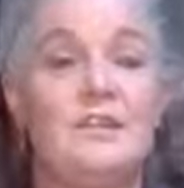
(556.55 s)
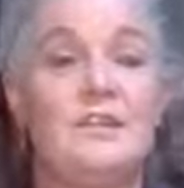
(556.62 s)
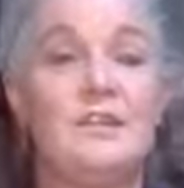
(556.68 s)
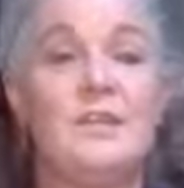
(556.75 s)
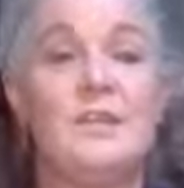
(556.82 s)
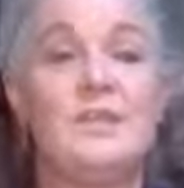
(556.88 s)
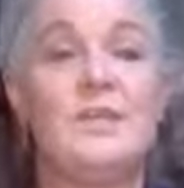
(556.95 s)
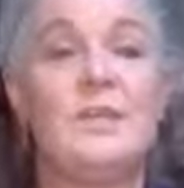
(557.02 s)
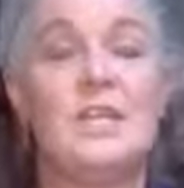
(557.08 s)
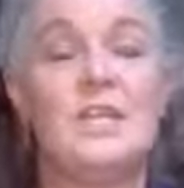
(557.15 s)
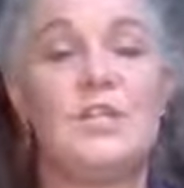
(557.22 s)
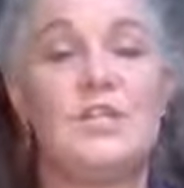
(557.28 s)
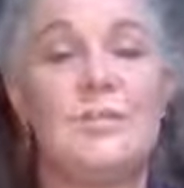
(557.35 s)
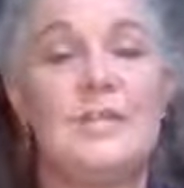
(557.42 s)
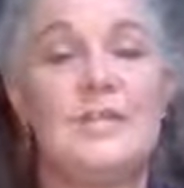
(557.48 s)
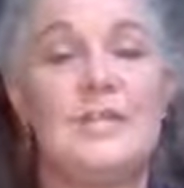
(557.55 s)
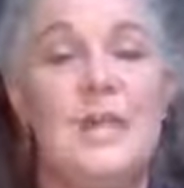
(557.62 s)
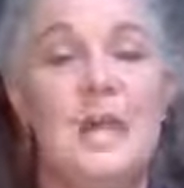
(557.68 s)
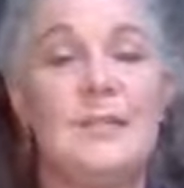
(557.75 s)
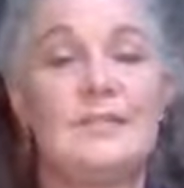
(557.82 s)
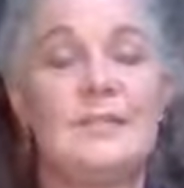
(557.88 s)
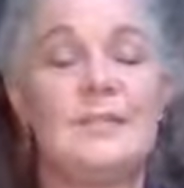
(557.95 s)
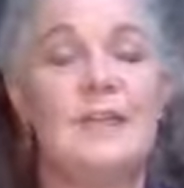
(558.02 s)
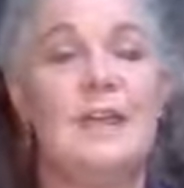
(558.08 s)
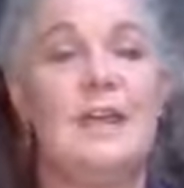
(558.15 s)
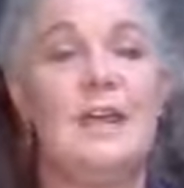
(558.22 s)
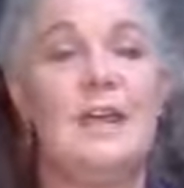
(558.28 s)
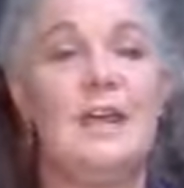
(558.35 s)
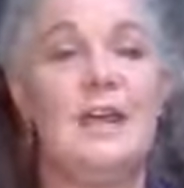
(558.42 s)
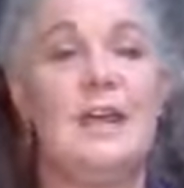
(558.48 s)
the things we need to adapt
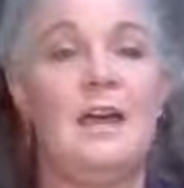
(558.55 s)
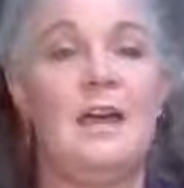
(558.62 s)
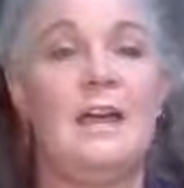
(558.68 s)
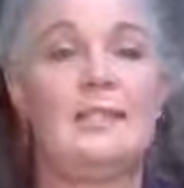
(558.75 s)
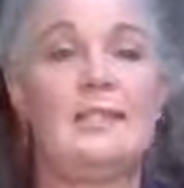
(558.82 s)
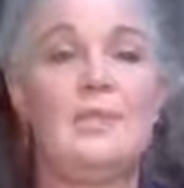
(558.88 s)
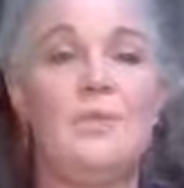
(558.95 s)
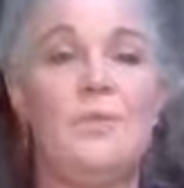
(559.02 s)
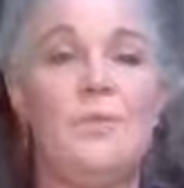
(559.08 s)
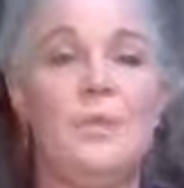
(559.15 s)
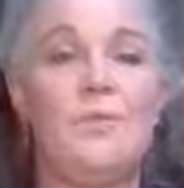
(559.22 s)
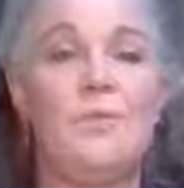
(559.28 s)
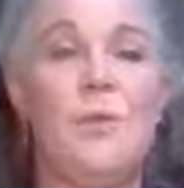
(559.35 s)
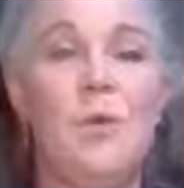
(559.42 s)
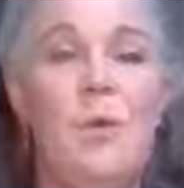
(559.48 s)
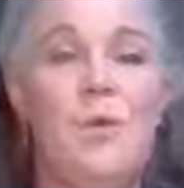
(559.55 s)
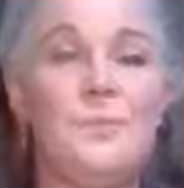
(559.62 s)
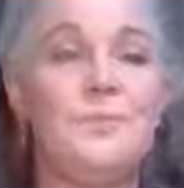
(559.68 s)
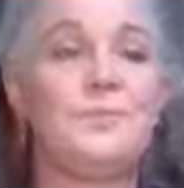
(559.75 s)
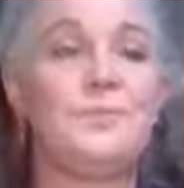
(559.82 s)
a little bit more.